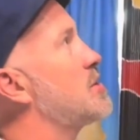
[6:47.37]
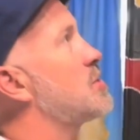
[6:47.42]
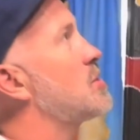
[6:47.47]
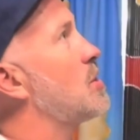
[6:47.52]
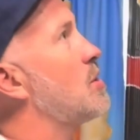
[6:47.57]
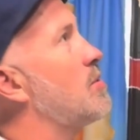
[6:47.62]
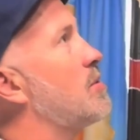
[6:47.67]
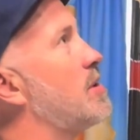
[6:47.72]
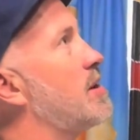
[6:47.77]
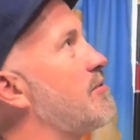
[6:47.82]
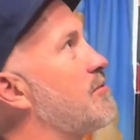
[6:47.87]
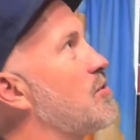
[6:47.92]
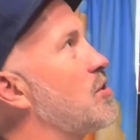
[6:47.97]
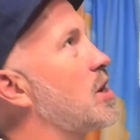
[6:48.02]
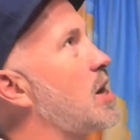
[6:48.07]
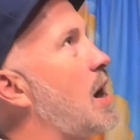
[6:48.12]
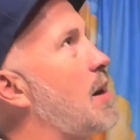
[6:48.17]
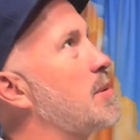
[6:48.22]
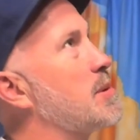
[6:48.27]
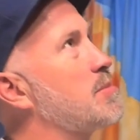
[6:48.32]
So uh, for a
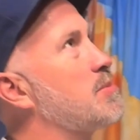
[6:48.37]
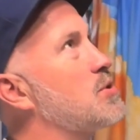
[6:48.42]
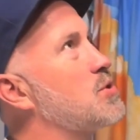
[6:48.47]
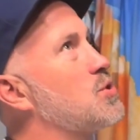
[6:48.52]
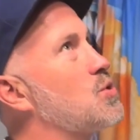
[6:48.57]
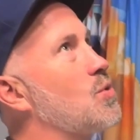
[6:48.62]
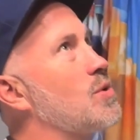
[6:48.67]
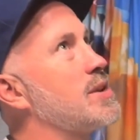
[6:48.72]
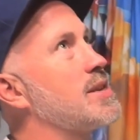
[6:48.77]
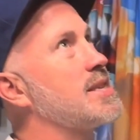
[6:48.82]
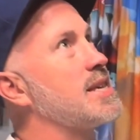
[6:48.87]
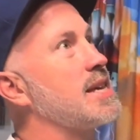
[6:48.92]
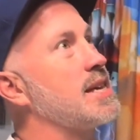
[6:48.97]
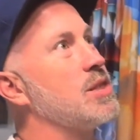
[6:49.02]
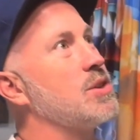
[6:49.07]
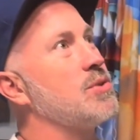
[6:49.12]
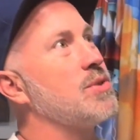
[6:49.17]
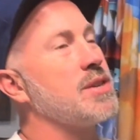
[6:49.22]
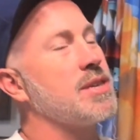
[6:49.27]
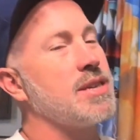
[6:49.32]
comic book store in St.
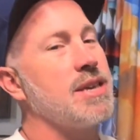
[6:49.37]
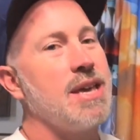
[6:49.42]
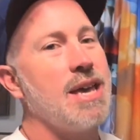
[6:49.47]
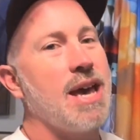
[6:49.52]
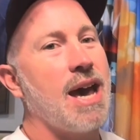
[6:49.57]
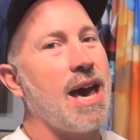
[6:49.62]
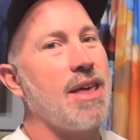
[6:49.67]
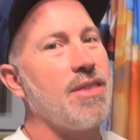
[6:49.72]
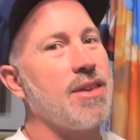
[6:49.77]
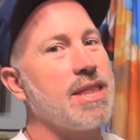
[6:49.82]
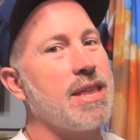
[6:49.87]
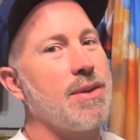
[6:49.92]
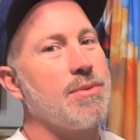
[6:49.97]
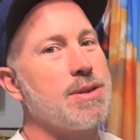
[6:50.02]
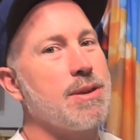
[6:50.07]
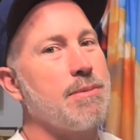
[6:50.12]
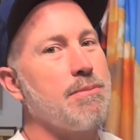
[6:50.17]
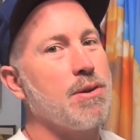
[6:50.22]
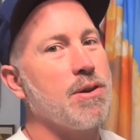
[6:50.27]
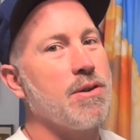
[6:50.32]
Louis, I thought that was
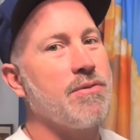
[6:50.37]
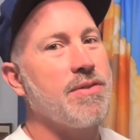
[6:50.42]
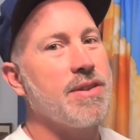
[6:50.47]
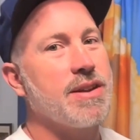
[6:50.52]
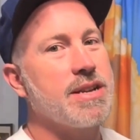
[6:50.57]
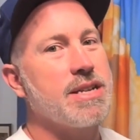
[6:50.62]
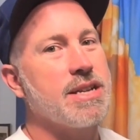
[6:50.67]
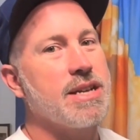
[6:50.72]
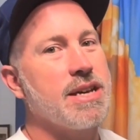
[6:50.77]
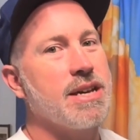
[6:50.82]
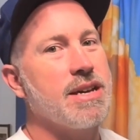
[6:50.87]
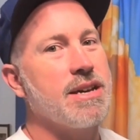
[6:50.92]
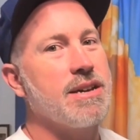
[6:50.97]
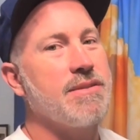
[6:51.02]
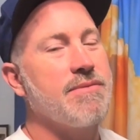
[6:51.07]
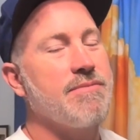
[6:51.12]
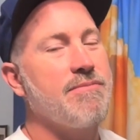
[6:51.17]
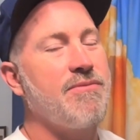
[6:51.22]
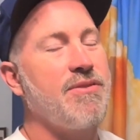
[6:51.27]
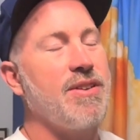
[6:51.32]
the perfect uh,
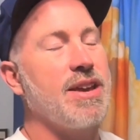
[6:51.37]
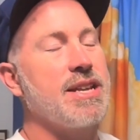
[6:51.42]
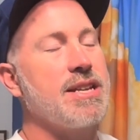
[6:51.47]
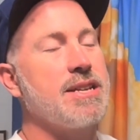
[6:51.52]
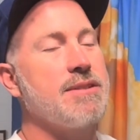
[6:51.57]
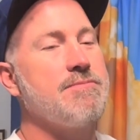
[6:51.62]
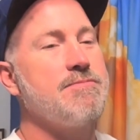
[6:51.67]
fit.